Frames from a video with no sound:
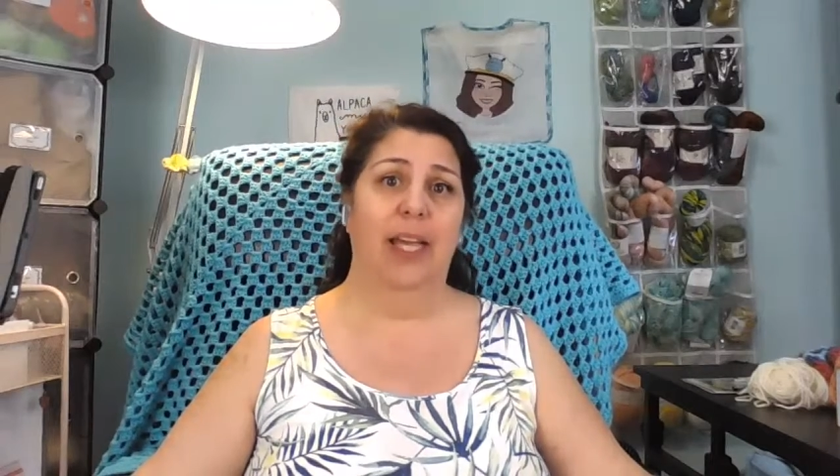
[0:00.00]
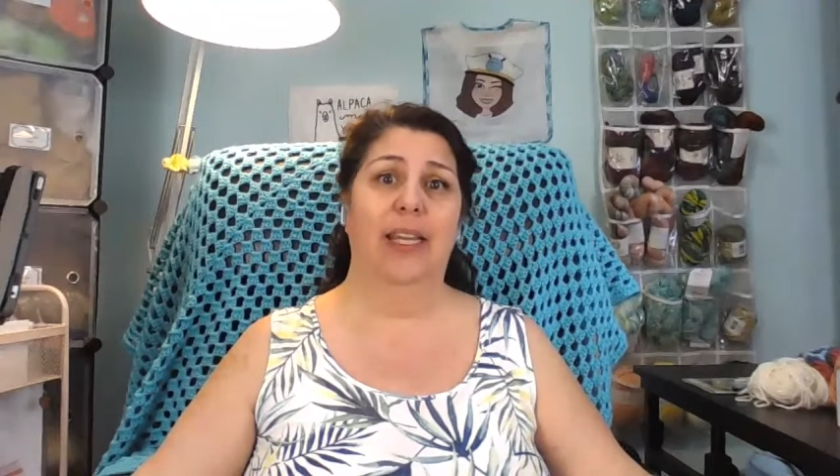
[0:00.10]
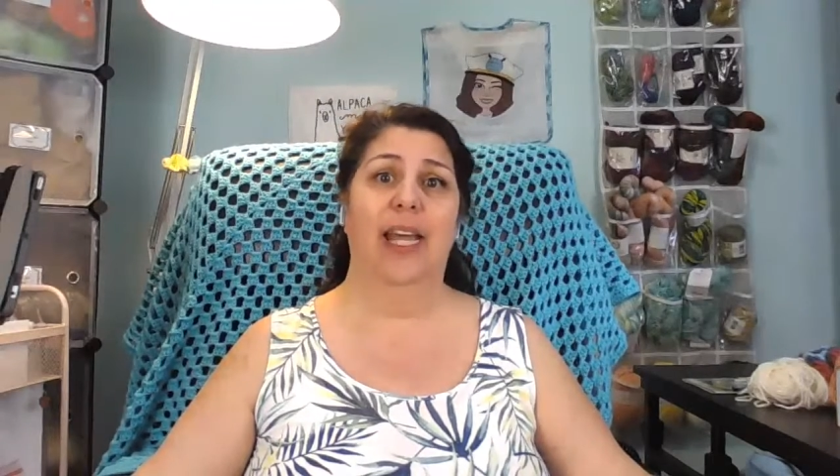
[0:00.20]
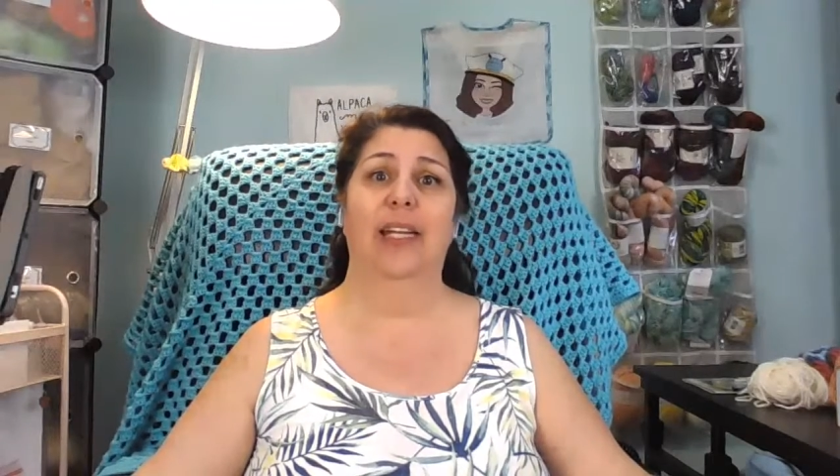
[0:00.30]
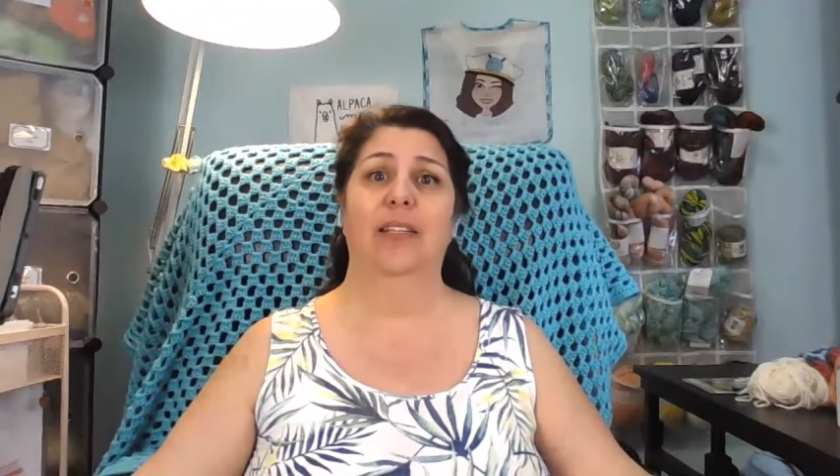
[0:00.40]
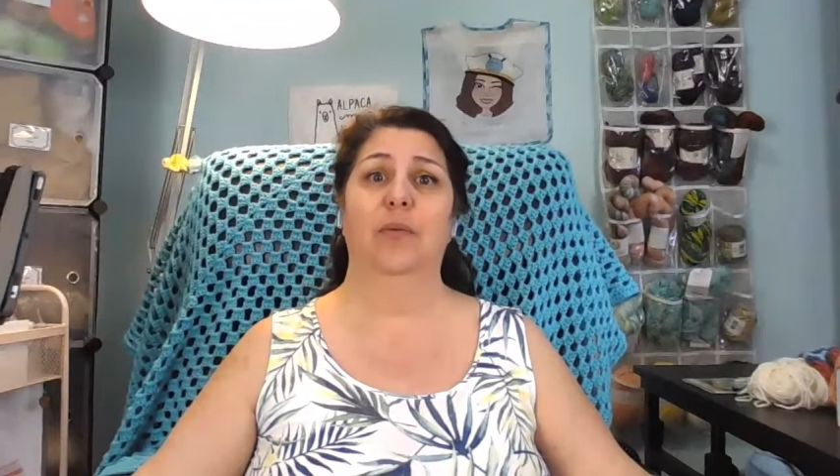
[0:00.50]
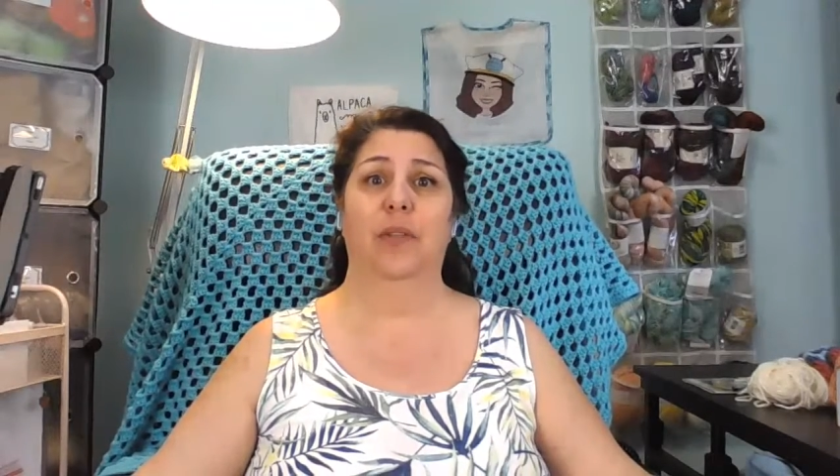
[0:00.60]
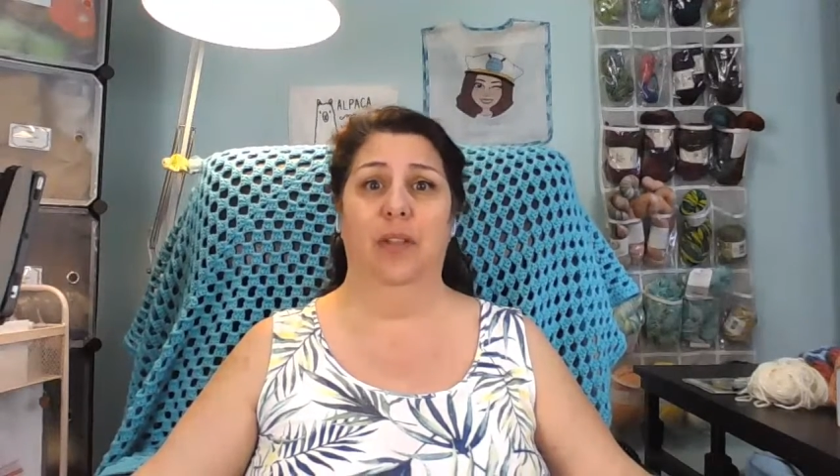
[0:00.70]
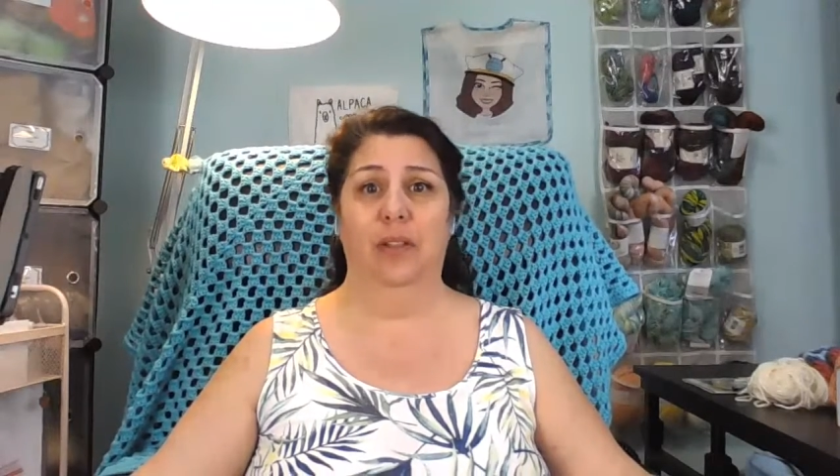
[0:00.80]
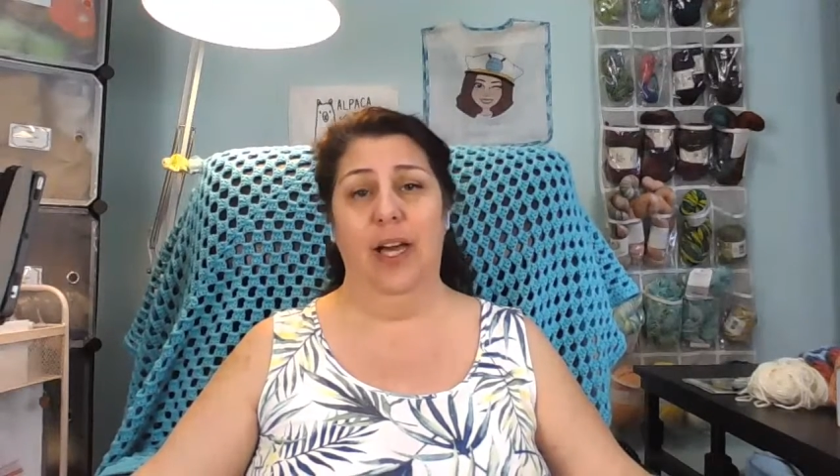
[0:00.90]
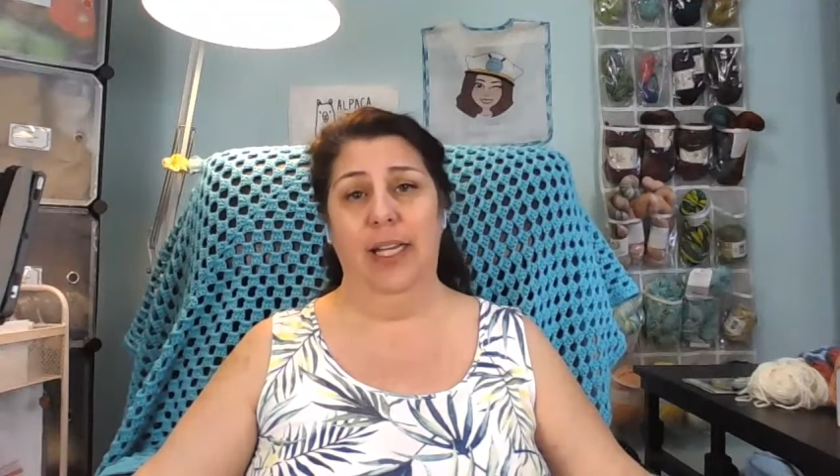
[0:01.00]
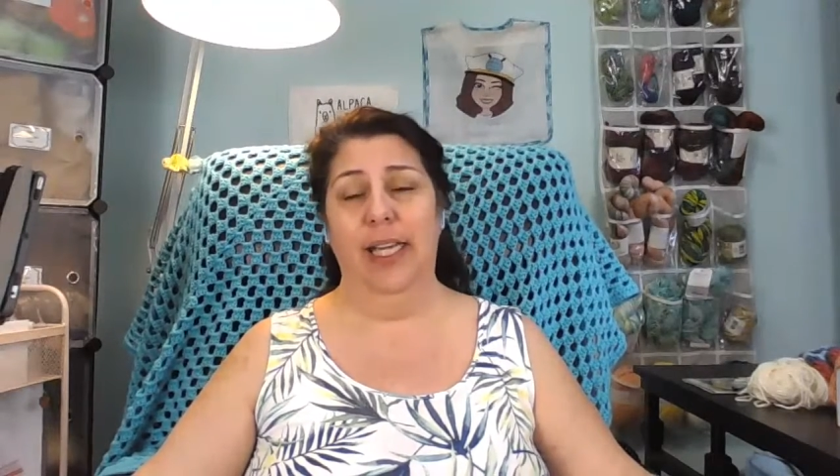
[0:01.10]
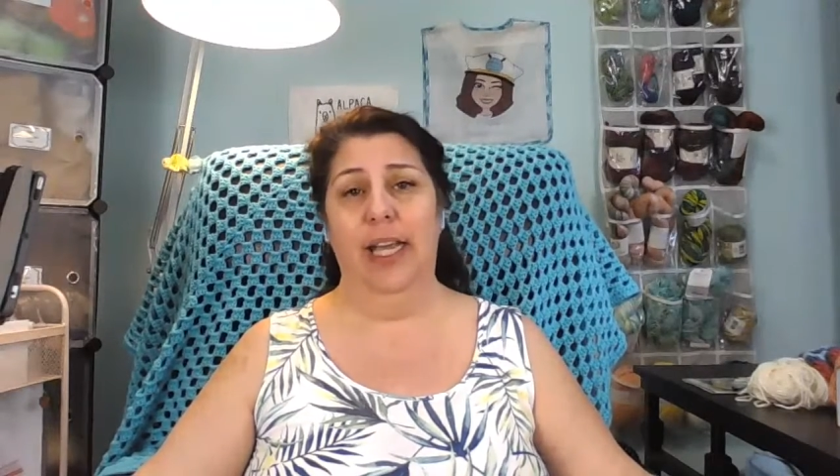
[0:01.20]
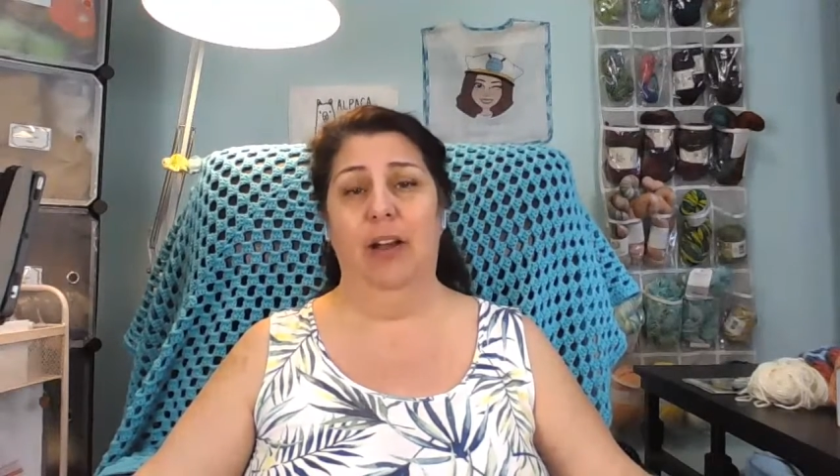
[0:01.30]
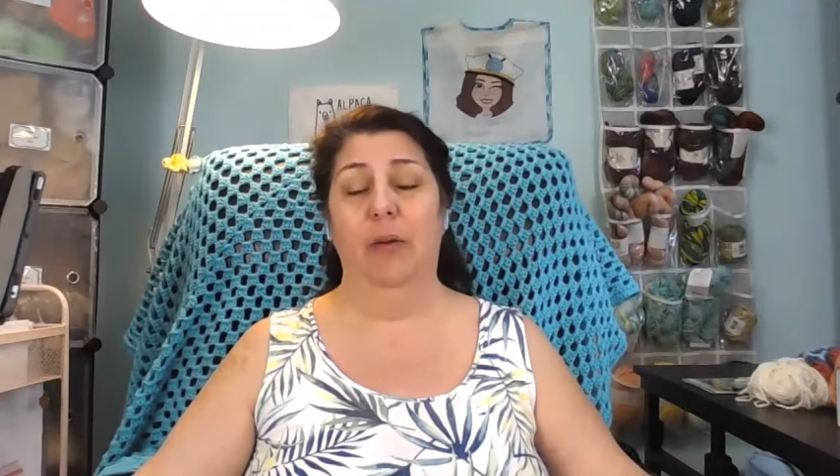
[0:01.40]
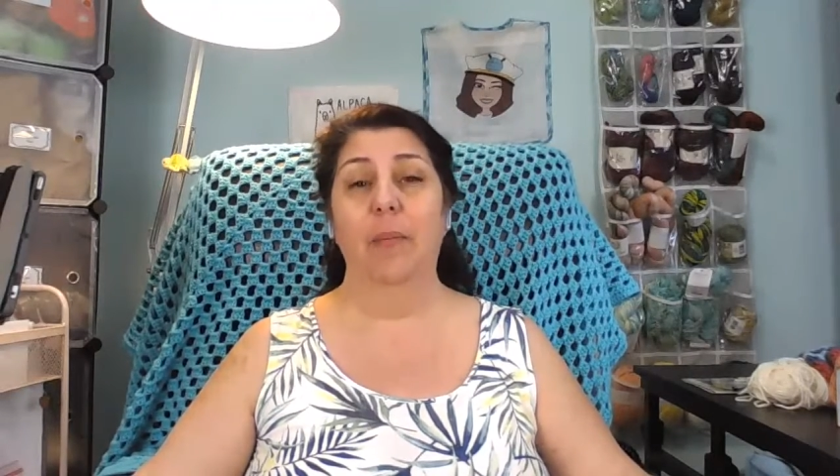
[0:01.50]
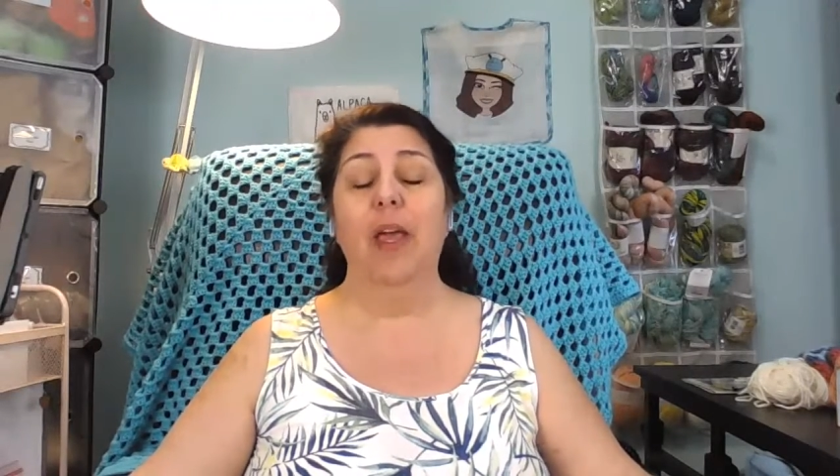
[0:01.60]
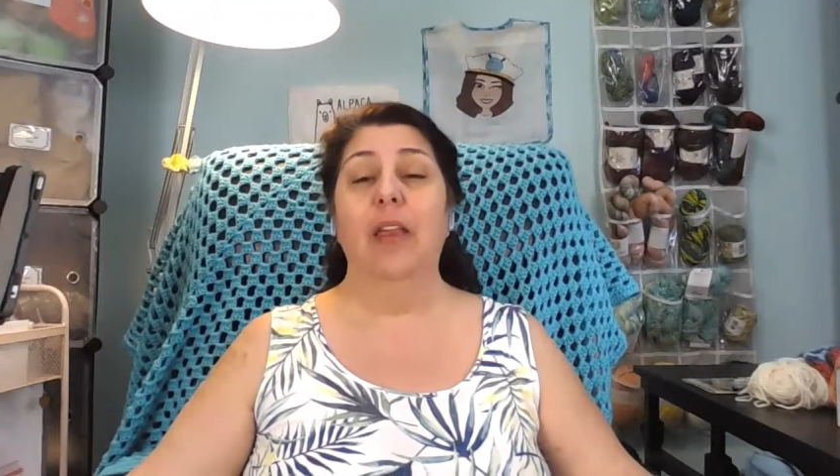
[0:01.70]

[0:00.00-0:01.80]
and that is with a lot of care.